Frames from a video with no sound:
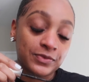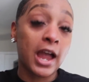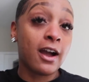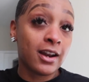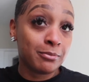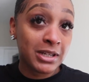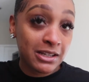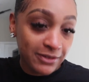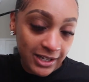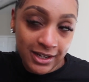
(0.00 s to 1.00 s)
I got a mini
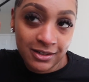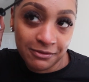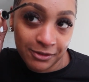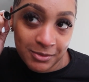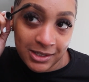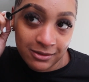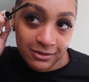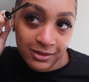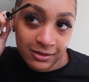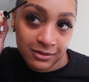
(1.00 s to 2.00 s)
vacation from school
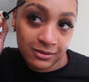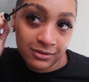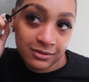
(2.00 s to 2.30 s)
though.